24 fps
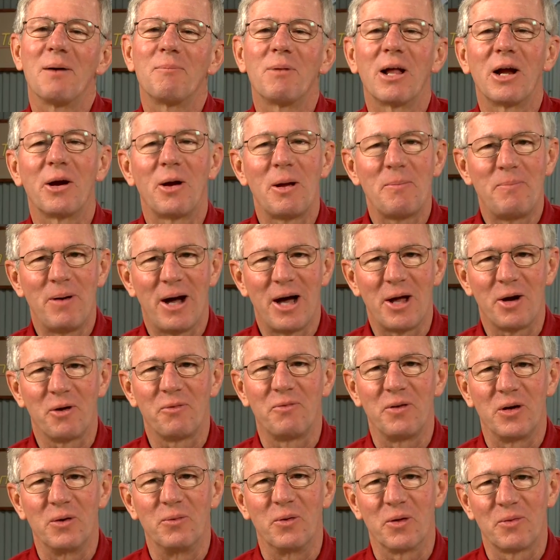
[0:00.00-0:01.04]
I'm Larry
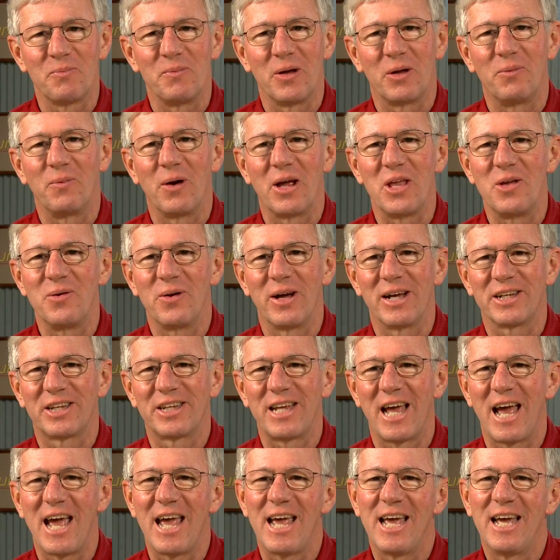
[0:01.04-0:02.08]
Potterfield with Midway
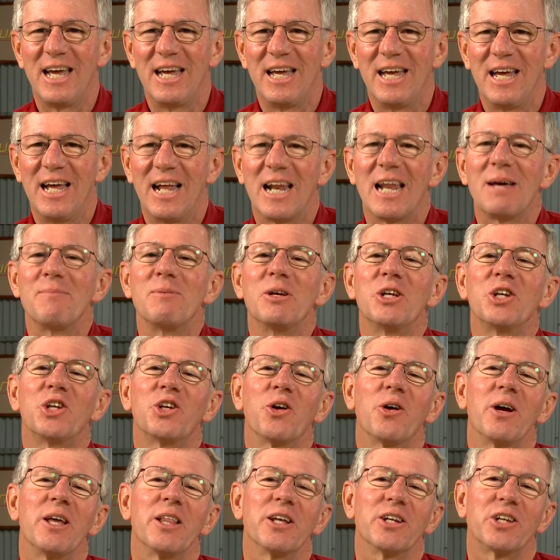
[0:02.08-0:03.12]
USA. Let me
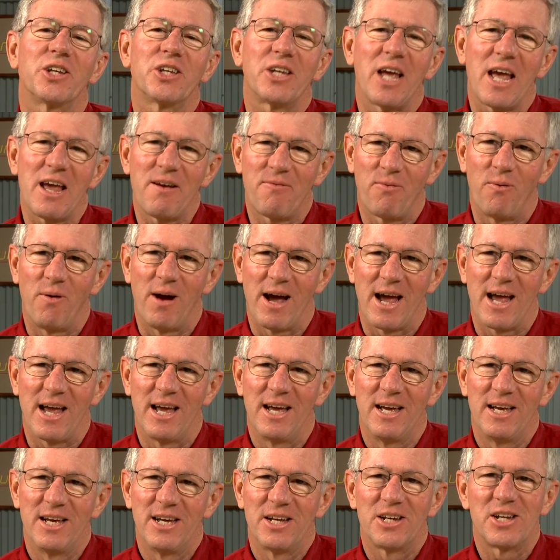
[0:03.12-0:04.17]
show you the safe way
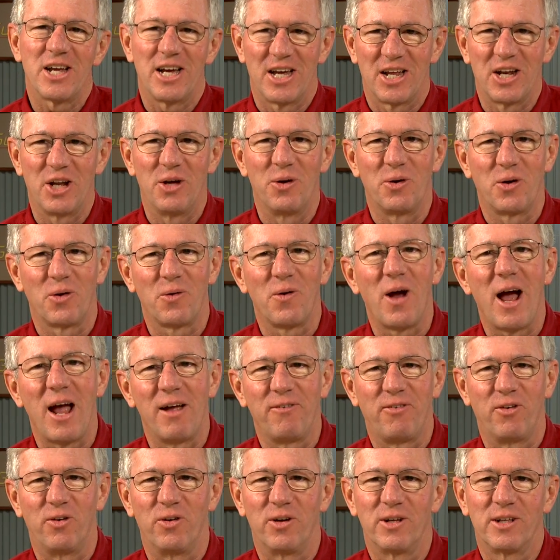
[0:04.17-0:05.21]
to unload a
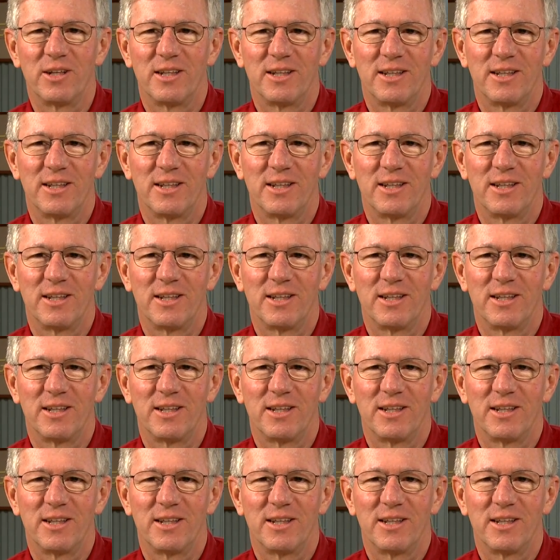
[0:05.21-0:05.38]
rifle.